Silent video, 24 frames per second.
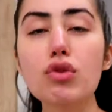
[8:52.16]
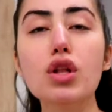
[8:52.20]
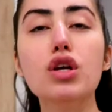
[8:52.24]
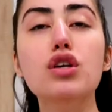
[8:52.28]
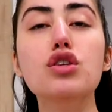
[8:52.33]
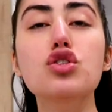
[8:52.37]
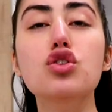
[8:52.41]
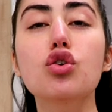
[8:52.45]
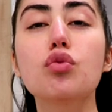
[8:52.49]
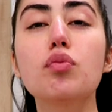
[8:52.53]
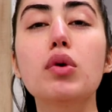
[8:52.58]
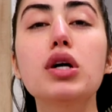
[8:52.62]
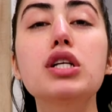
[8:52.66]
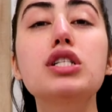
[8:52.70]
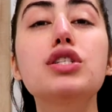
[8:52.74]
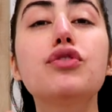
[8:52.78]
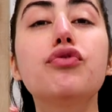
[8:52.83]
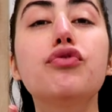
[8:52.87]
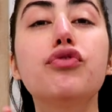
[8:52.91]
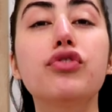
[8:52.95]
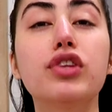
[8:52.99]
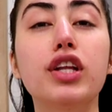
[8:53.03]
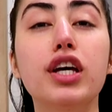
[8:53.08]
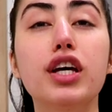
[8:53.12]
So much
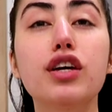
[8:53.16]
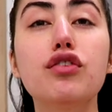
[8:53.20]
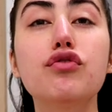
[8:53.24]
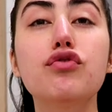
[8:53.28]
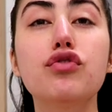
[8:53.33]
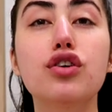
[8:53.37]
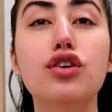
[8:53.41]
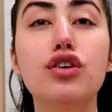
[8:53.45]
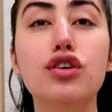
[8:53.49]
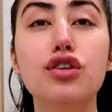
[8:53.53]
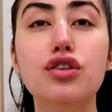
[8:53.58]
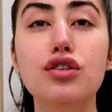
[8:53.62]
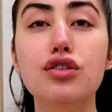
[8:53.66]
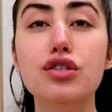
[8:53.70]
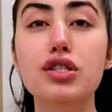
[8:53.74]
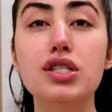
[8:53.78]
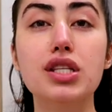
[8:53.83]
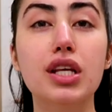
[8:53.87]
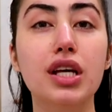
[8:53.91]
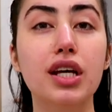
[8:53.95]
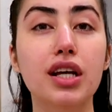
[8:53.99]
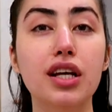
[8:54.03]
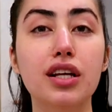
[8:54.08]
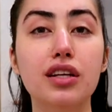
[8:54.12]
flavors
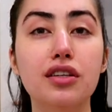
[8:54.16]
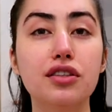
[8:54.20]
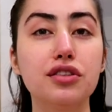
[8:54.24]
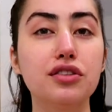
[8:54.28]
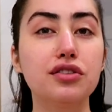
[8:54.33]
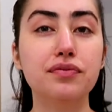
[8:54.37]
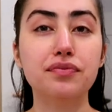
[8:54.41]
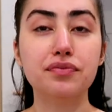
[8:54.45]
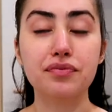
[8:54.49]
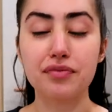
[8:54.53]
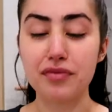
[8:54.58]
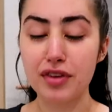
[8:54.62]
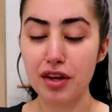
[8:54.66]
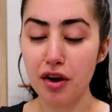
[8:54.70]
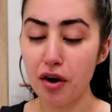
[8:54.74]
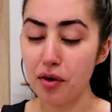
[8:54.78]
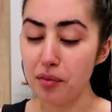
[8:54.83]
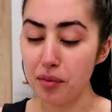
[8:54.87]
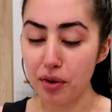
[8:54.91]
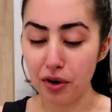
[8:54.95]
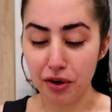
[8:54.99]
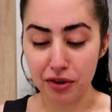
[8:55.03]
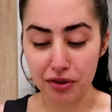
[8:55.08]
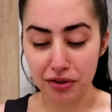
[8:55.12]
and
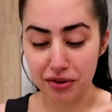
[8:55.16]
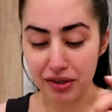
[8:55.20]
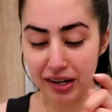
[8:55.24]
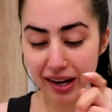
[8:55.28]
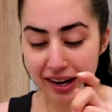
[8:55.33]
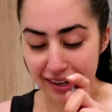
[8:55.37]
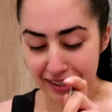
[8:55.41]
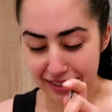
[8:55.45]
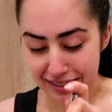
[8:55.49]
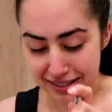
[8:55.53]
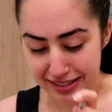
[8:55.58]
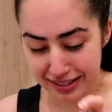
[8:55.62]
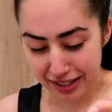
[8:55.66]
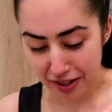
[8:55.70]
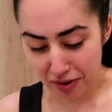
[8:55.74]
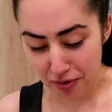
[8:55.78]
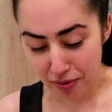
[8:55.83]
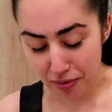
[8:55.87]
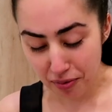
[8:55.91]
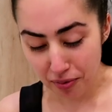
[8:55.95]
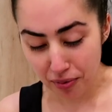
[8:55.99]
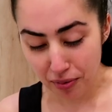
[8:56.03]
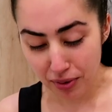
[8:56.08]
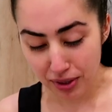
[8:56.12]
come on, you guys, like
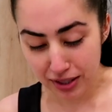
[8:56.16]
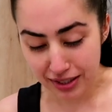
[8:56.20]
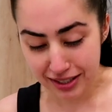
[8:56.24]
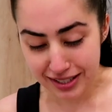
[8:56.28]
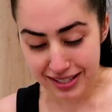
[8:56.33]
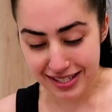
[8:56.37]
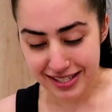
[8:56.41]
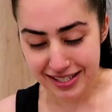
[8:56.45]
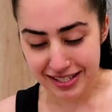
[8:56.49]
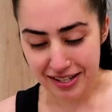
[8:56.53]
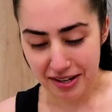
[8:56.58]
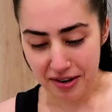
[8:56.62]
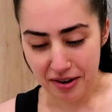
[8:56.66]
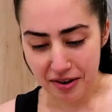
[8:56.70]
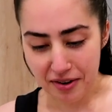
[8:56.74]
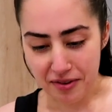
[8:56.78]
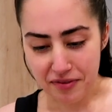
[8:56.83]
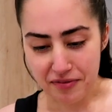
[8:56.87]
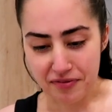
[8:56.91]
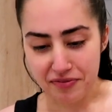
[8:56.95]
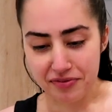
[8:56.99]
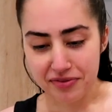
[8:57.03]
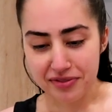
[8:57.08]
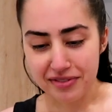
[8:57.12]
what?
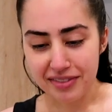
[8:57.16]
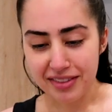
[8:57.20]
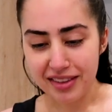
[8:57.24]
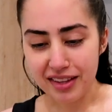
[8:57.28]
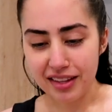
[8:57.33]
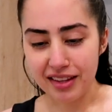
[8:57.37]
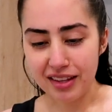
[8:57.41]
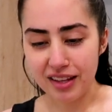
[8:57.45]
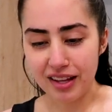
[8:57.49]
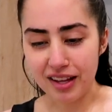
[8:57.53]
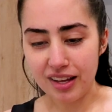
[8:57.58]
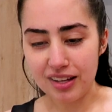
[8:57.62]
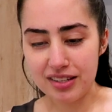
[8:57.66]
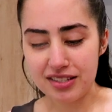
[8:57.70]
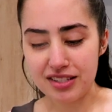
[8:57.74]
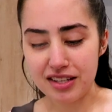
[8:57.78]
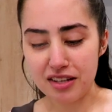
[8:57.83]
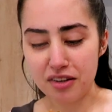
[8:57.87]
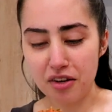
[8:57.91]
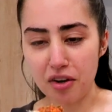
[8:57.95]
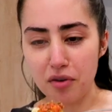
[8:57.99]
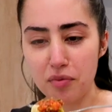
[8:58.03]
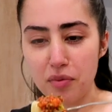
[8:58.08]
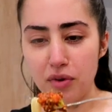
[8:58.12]
I said,
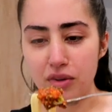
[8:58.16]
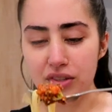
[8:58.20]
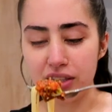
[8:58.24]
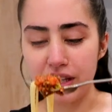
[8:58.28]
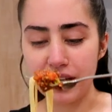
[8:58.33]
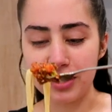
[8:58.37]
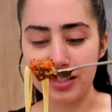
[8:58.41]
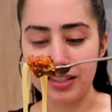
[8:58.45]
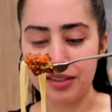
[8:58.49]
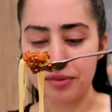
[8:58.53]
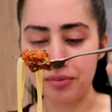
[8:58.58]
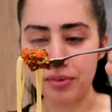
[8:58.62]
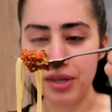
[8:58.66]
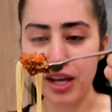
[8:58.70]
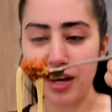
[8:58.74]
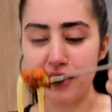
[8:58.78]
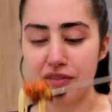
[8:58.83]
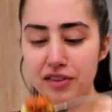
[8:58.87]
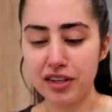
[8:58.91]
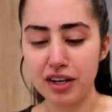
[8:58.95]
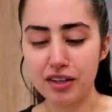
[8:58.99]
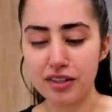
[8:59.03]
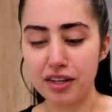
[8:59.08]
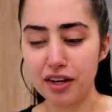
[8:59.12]
like, come on, like, we're
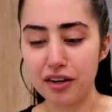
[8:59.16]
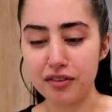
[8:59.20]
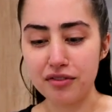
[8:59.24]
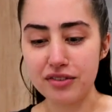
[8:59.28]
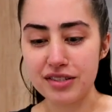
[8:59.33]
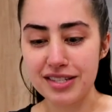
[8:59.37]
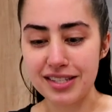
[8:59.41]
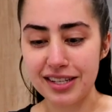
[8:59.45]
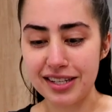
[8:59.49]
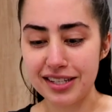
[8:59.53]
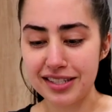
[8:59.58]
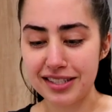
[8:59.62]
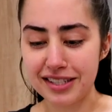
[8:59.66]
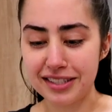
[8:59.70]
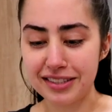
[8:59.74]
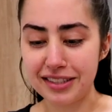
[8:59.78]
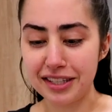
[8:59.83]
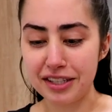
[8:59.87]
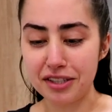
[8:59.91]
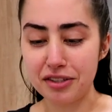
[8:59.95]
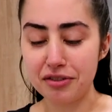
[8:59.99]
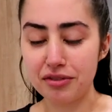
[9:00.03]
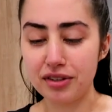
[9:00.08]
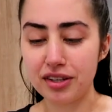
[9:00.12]
having a conversation.
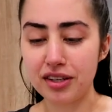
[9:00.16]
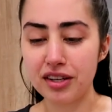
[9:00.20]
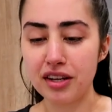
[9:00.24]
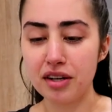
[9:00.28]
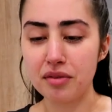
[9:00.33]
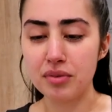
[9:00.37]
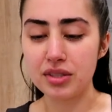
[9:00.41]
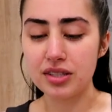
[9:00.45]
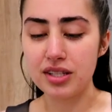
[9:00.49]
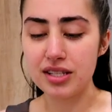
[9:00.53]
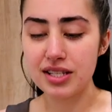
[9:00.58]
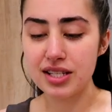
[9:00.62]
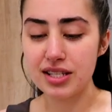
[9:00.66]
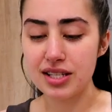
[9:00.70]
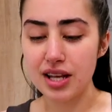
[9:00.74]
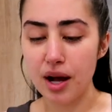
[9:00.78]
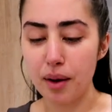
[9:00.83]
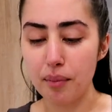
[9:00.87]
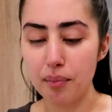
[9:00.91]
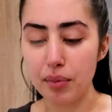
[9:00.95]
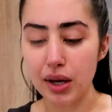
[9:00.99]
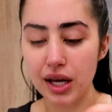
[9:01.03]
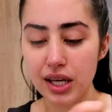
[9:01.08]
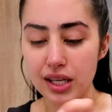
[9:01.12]
Like, you can hear me. This is
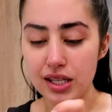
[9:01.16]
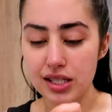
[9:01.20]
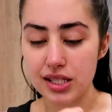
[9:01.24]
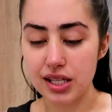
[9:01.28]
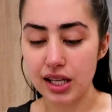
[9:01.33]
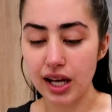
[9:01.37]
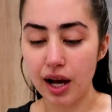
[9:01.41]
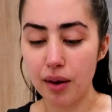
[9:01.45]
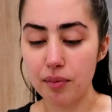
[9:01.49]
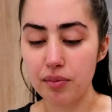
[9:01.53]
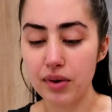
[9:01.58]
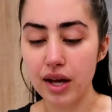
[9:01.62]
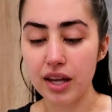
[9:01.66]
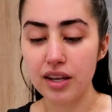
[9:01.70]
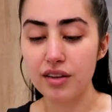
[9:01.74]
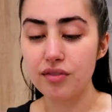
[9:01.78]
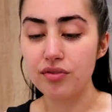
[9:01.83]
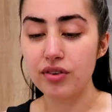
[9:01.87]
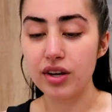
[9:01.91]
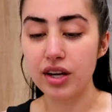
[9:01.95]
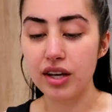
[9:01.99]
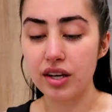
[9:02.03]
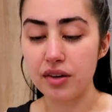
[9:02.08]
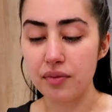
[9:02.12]
amazing. I'm not
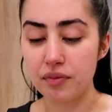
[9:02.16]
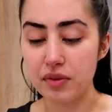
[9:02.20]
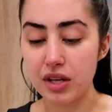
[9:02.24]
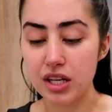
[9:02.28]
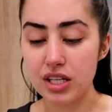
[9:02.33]
even